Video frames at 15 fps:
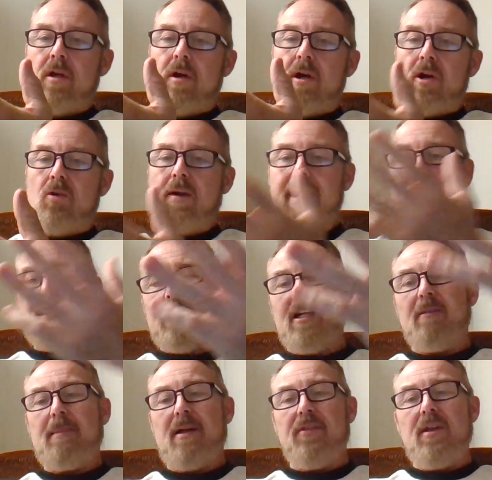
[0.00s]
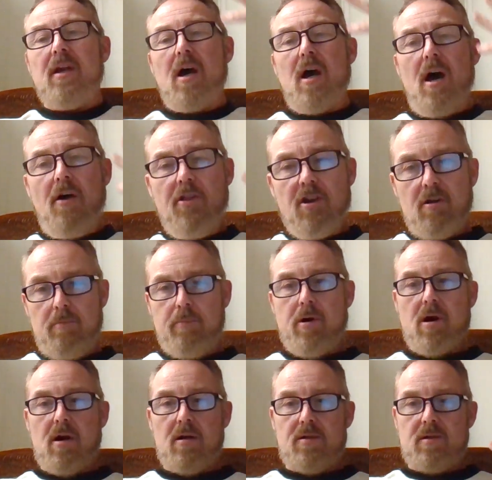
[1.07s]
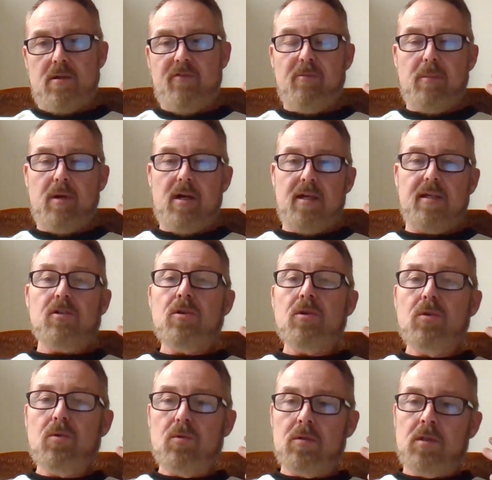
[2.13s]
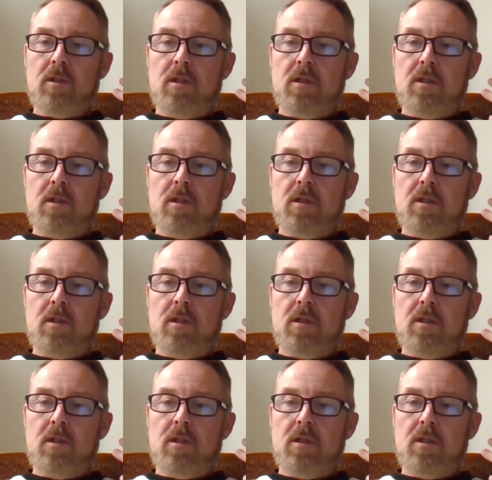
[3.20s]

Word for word: a great deal about the other parts of the body too.